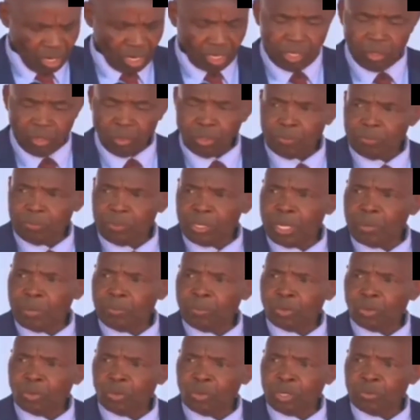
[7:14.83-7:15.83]
where they will be
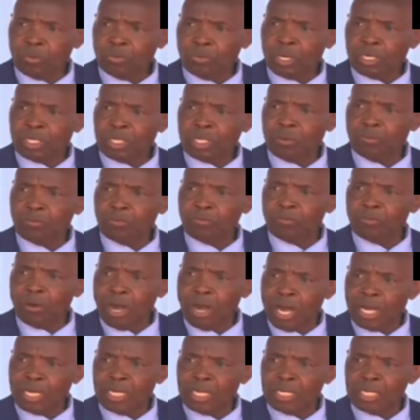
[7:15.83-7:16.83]
able to give us some
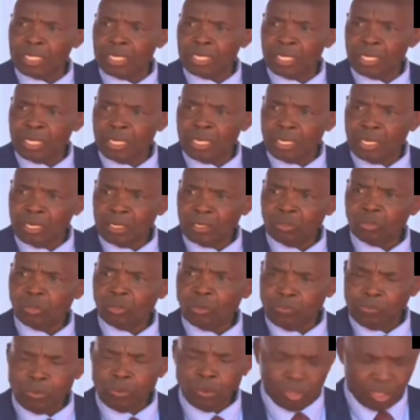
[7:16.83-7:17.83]
funds
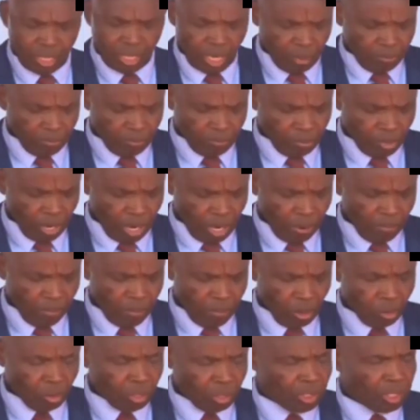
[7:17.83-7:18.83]
to put up
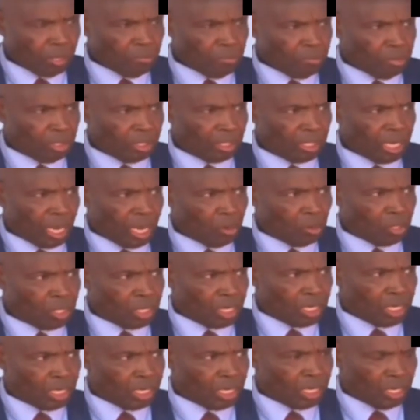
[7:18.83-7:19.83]
about
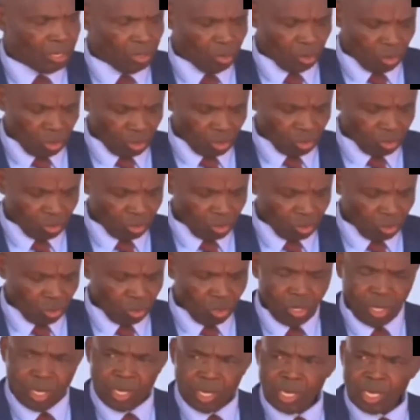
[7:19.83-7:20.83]
7,000 also
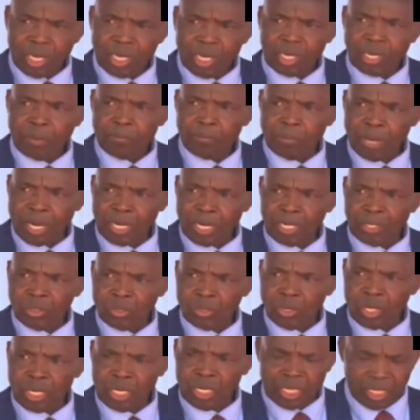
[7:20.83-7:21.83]

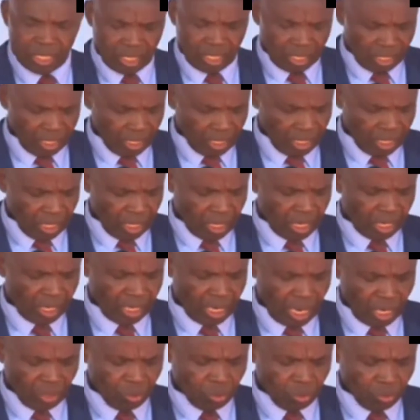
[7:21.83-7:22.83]
reparatories
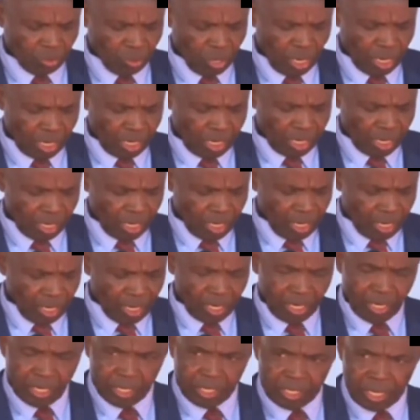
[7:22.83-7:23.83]
countrywide,
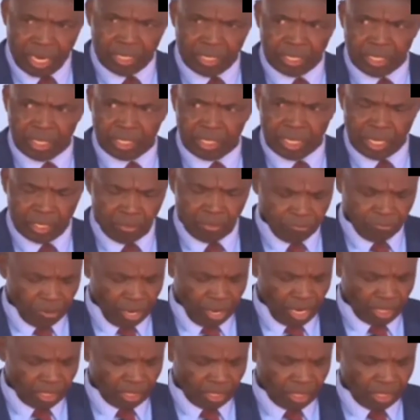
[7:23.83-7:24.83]
such that as
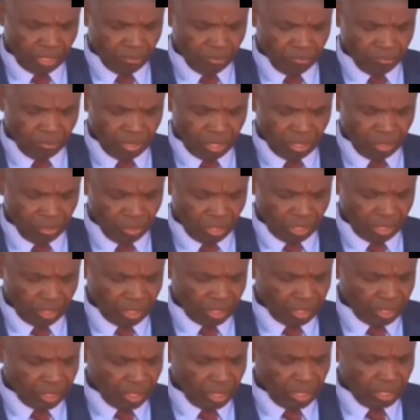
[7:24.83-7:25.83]
far as
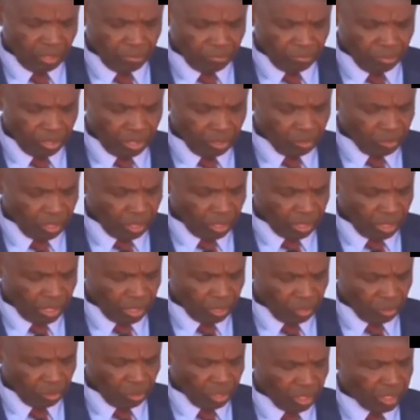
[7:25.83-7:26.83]
infrastructure
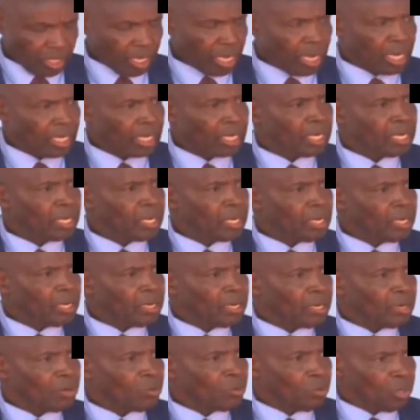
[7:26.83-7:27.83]
is concerned,
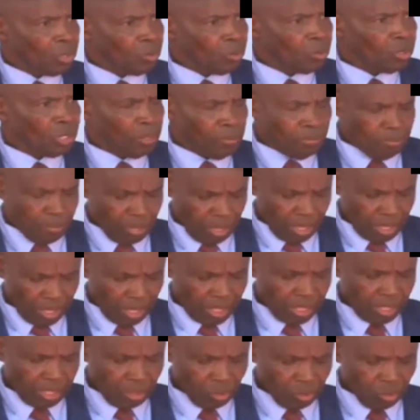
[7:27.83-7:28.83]
we will be
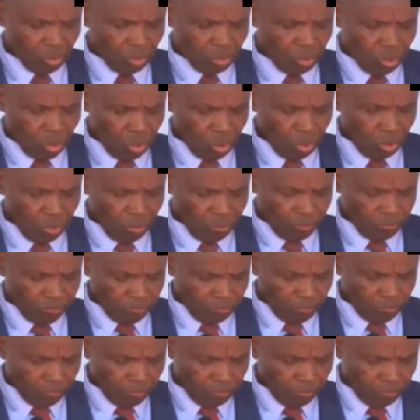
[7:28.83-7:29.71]
ready to go.